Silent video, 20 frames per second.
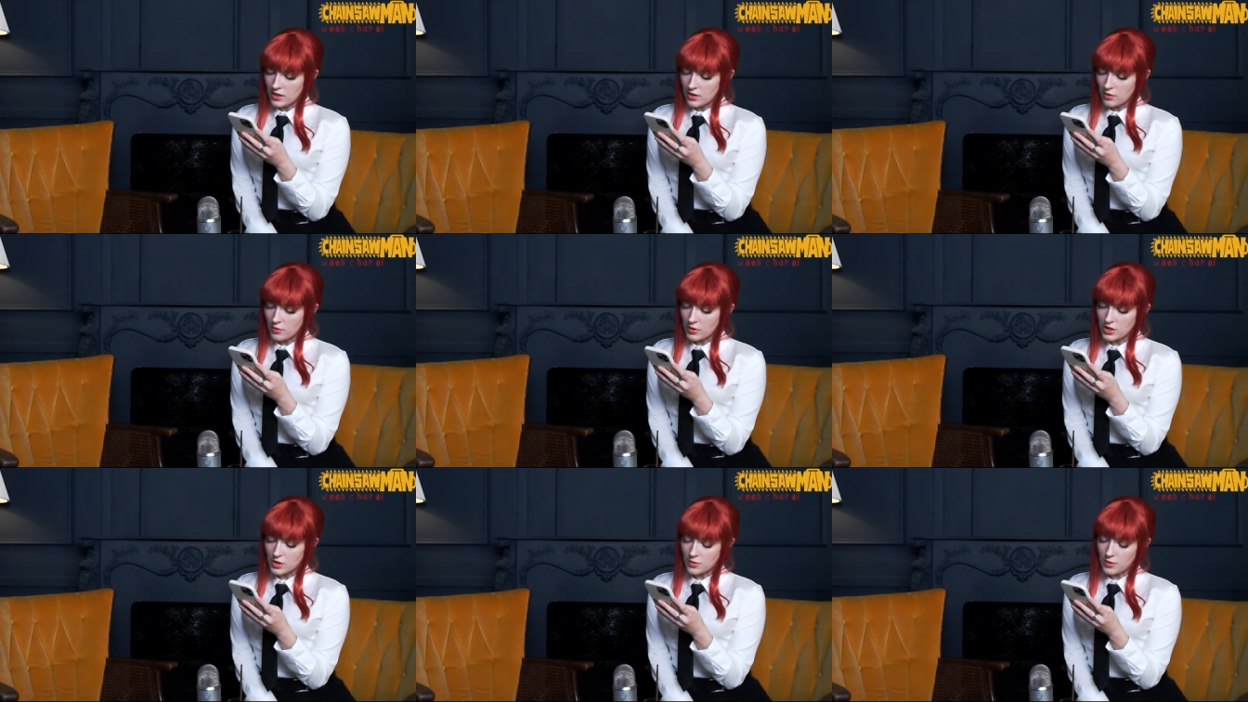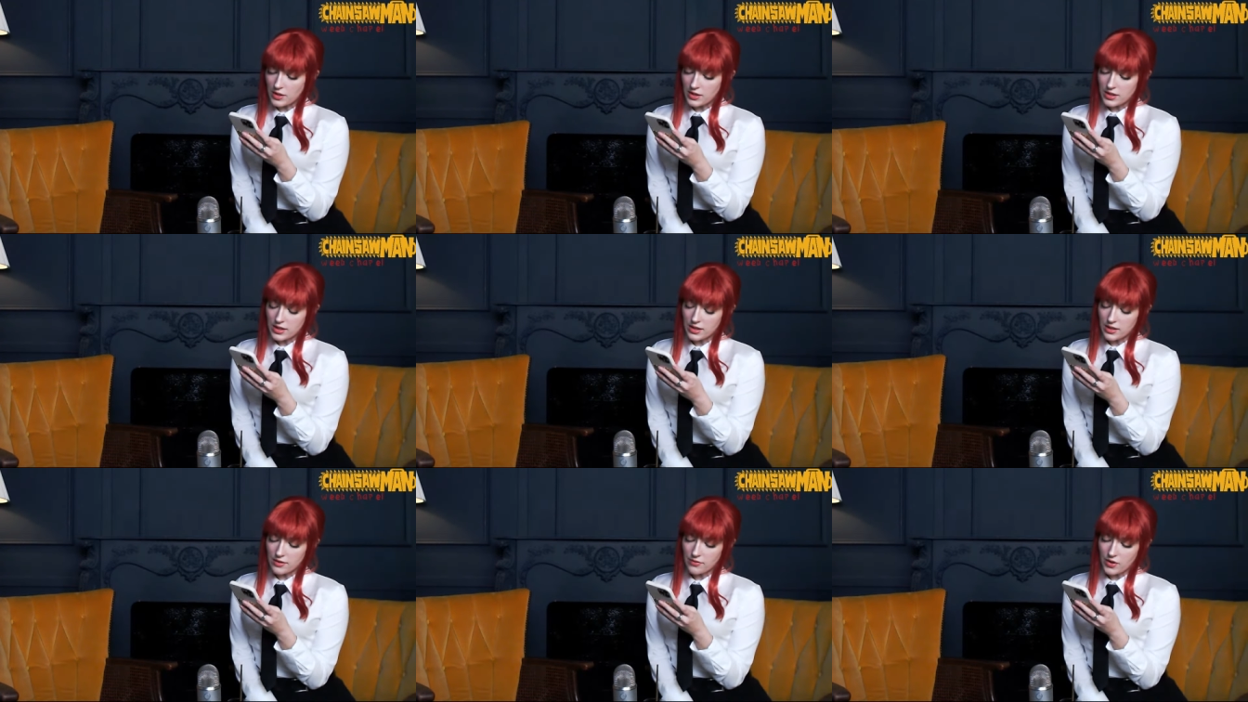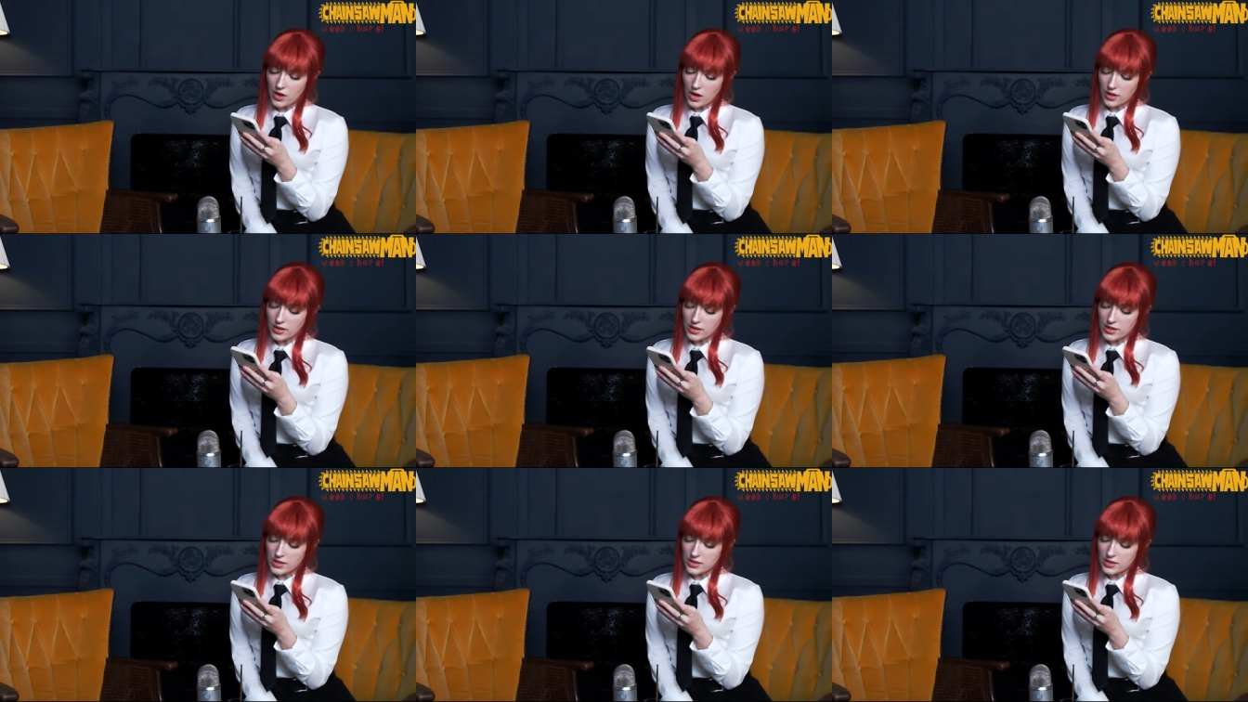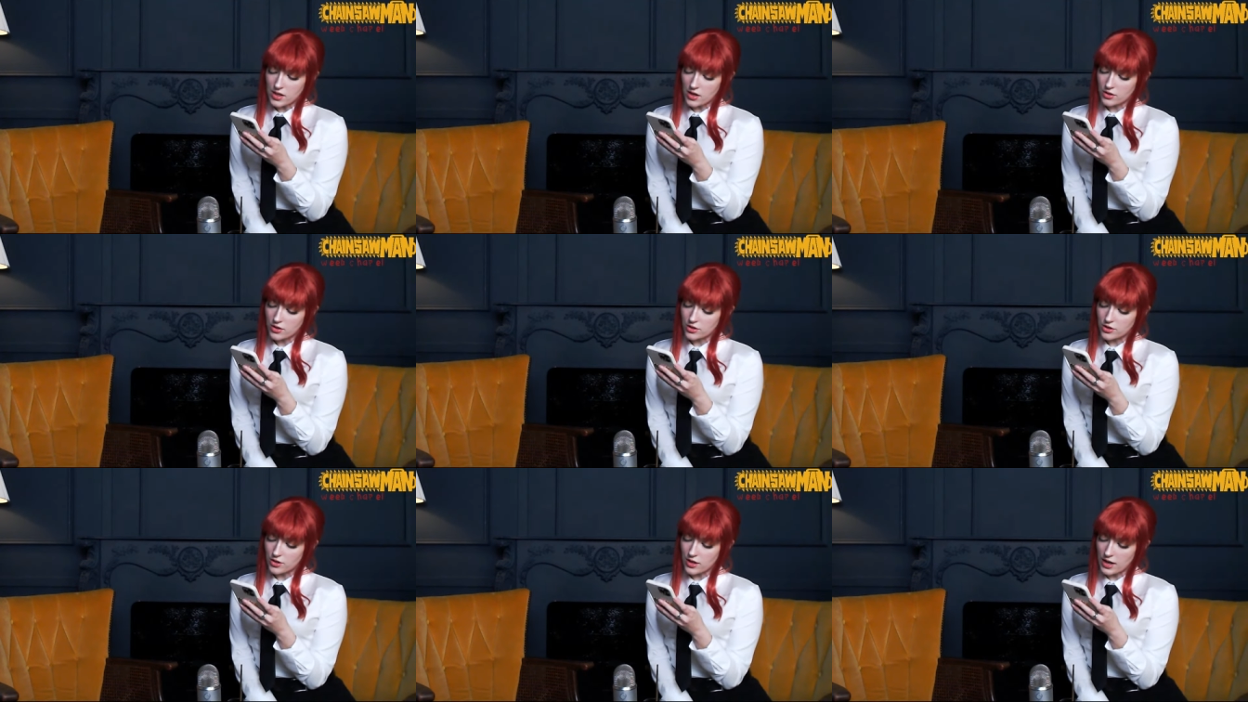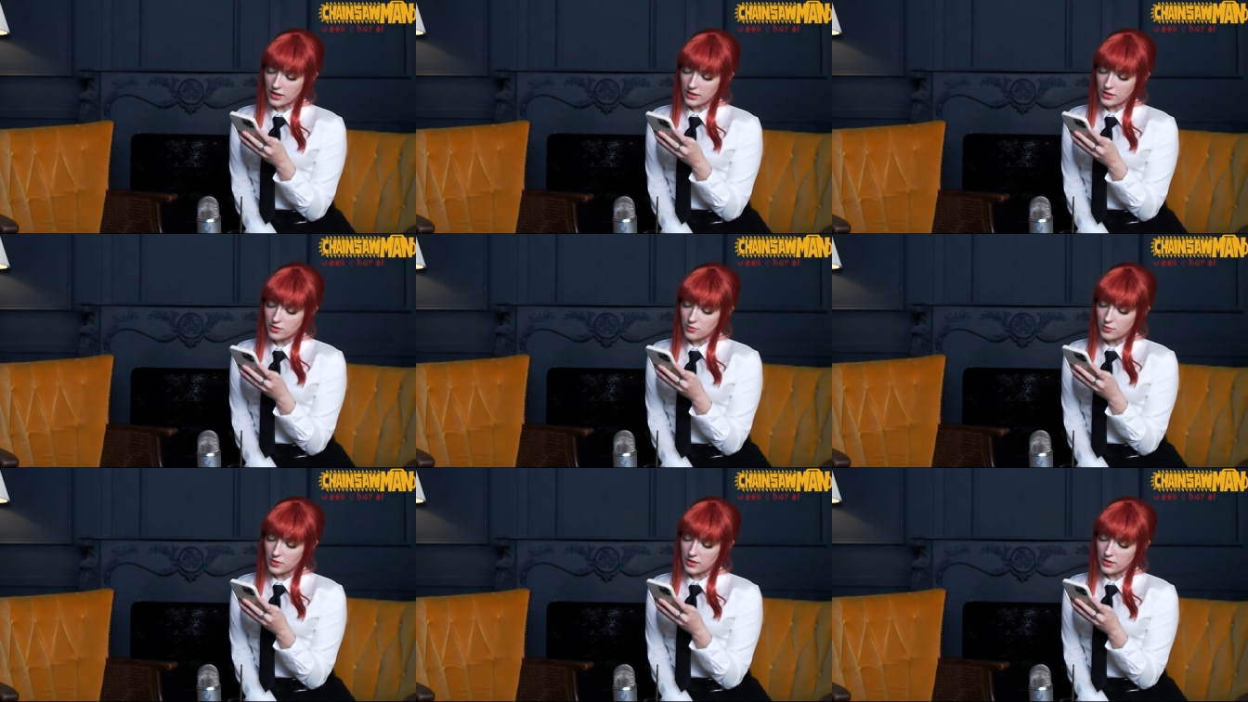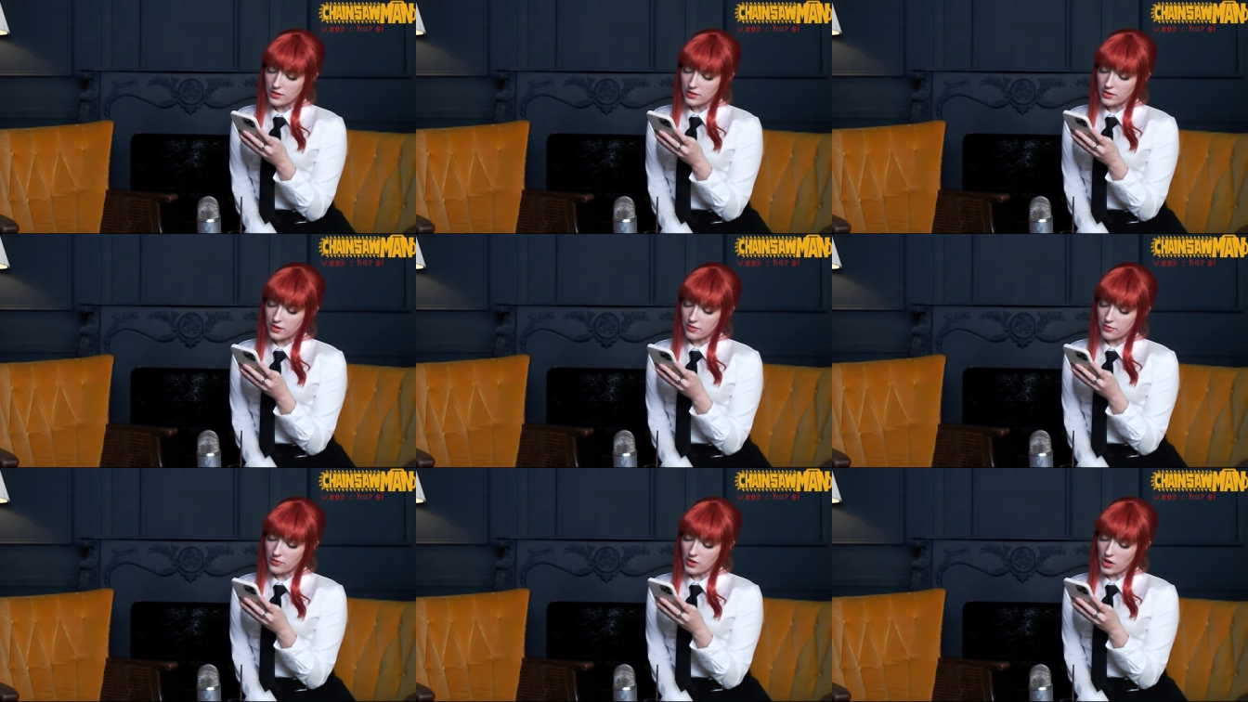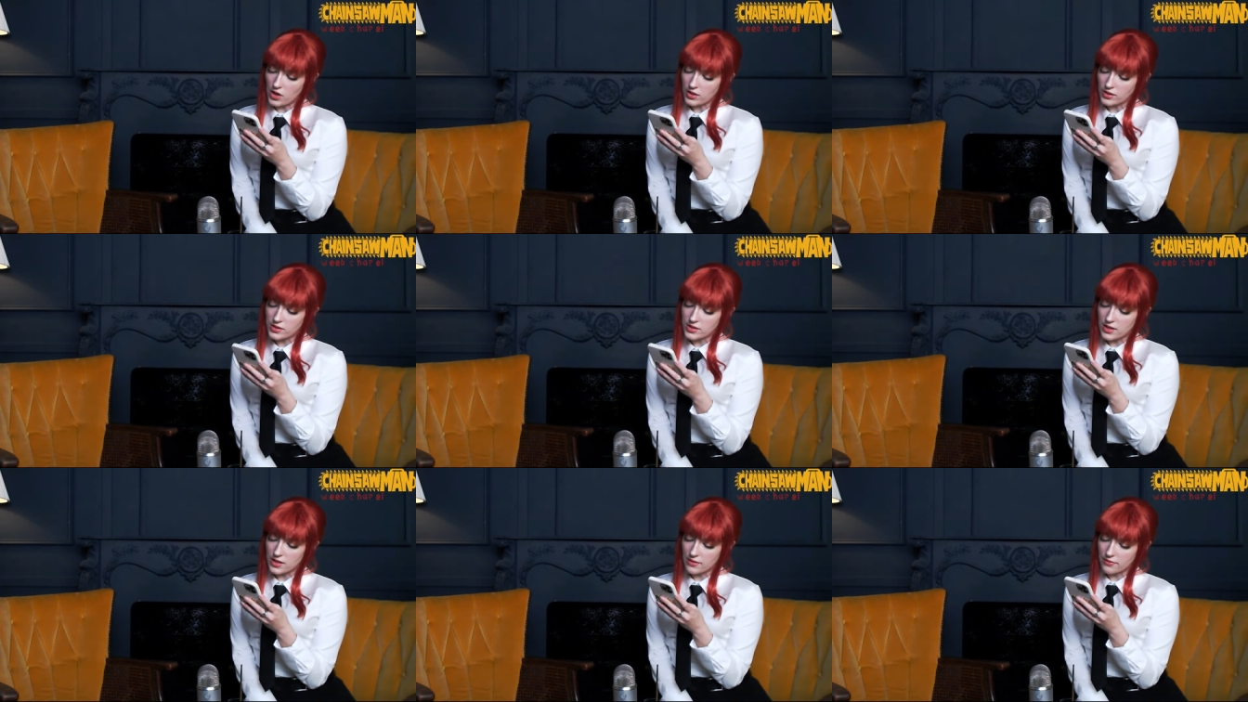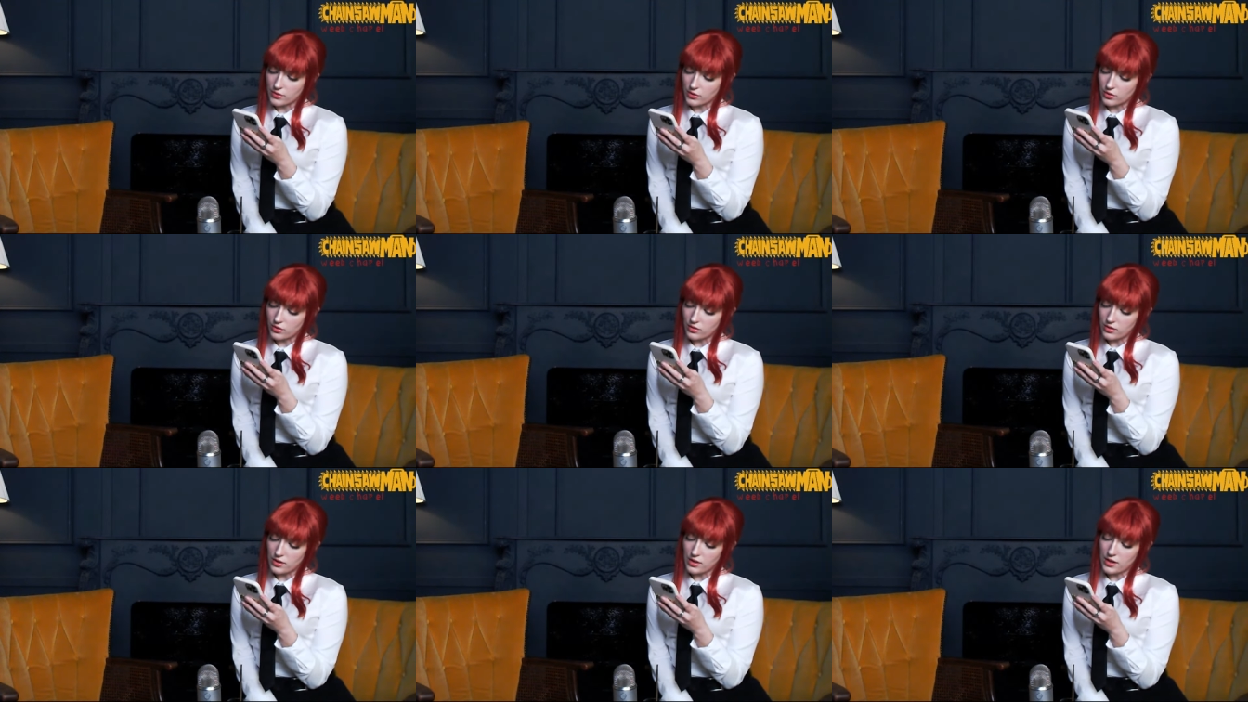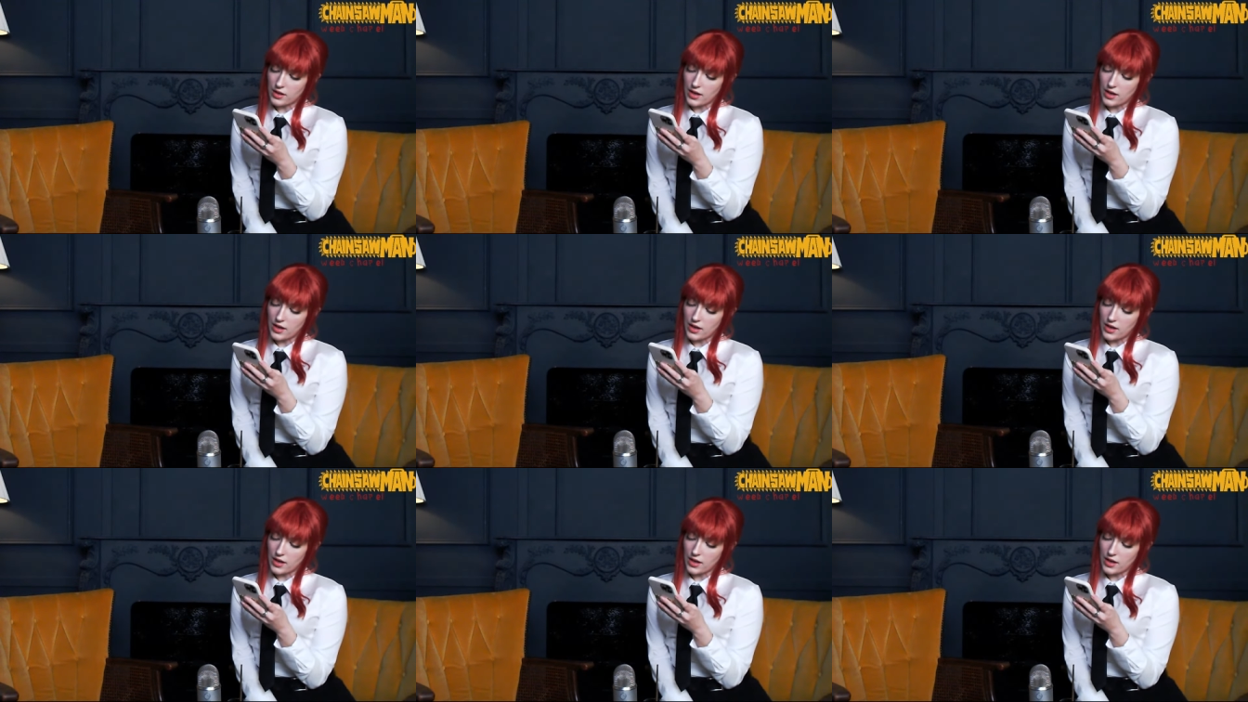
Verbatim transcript: What do I think of Aki's contract with the Fox Devil,